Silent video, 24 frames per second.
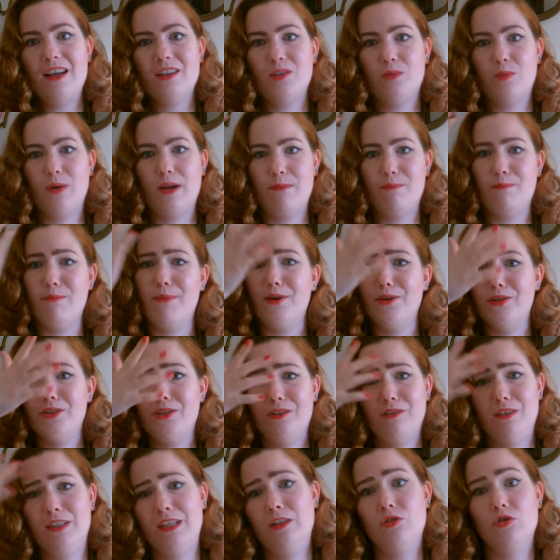that's where
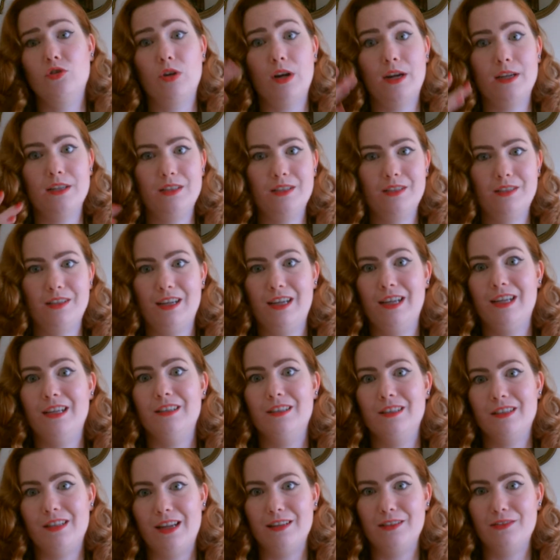most of the interest
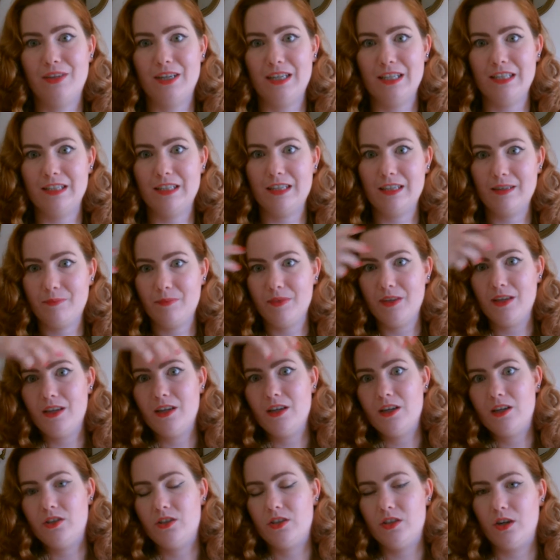is, let's face it.
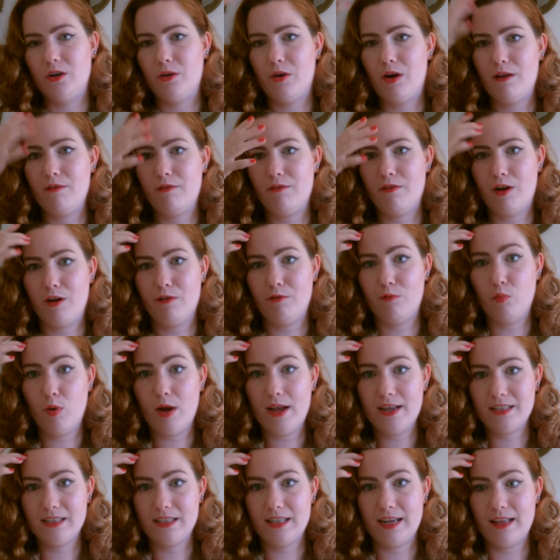So I've
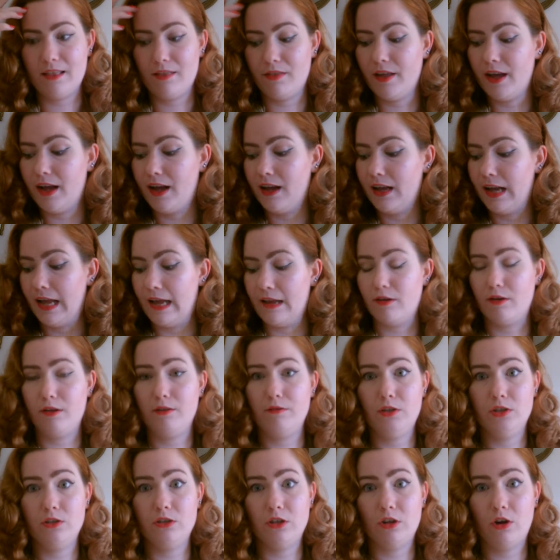wet set that, and
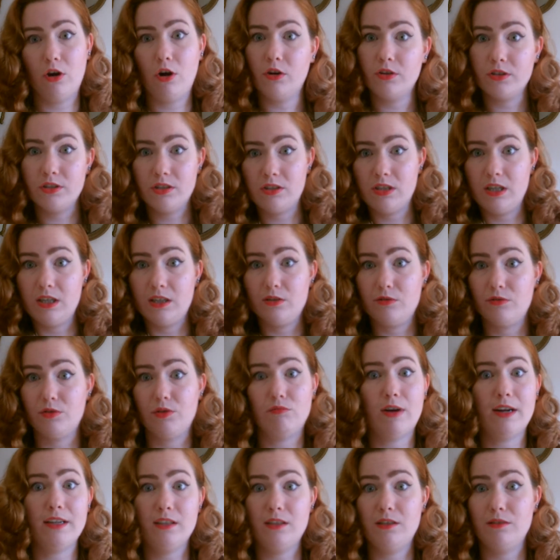I've used the hot sticks
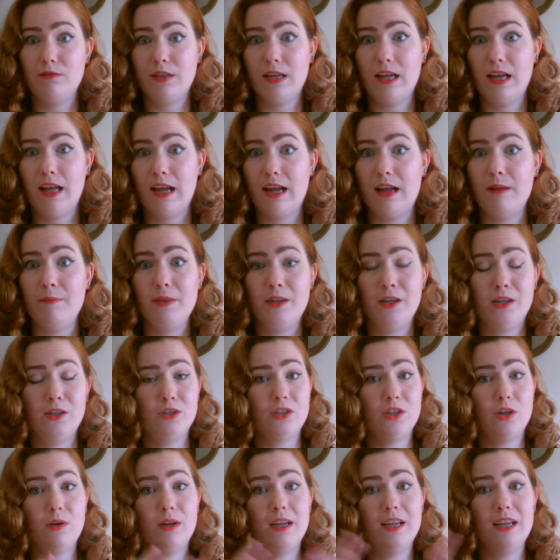for the rest of the hair,
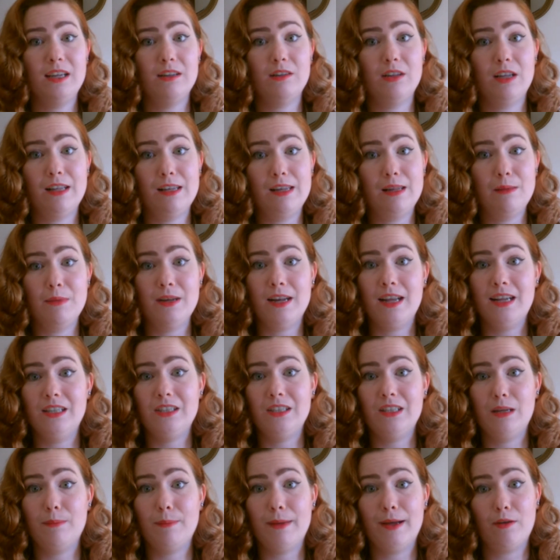so it
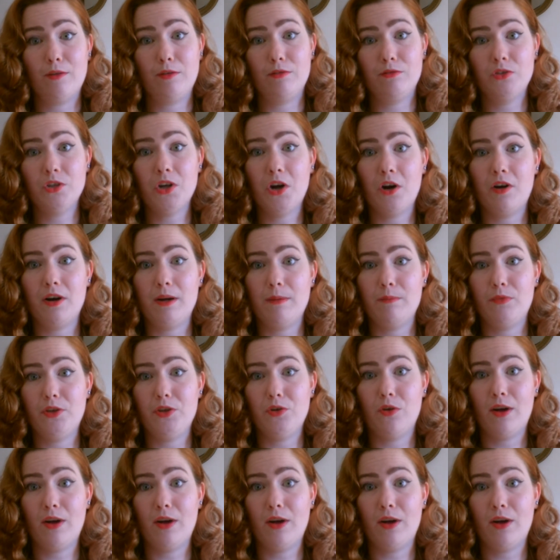eliminates the amount of time